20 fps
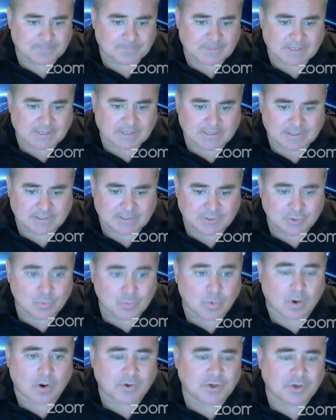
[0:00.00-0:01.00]

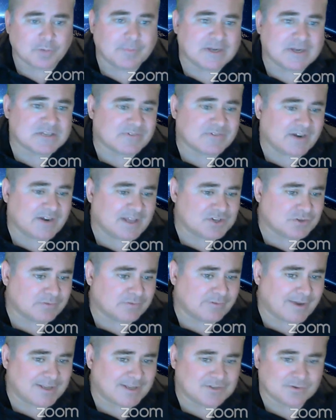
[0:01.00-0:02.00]
You are your best financial
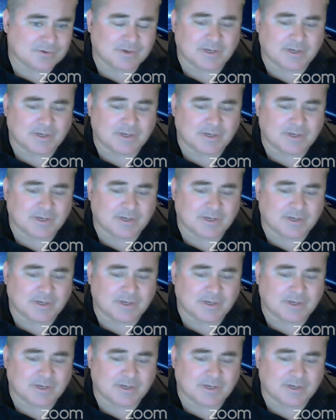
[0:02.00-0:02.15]
advisor,